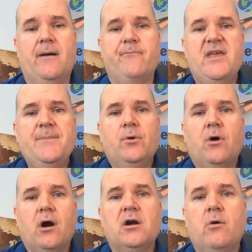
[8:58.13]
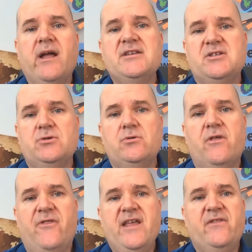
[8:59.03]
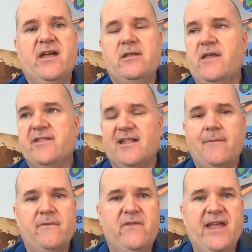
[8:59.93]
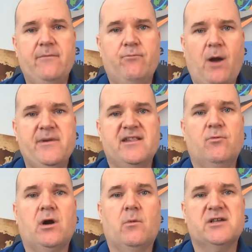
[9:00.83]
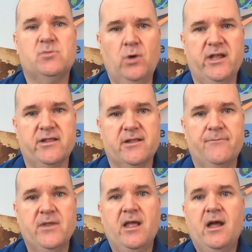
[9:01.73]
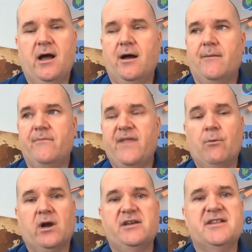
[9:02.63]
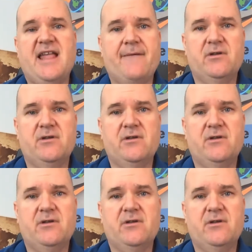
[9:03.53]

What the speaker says: people are going to think that it's something that they probably just want to watch once. They want to just have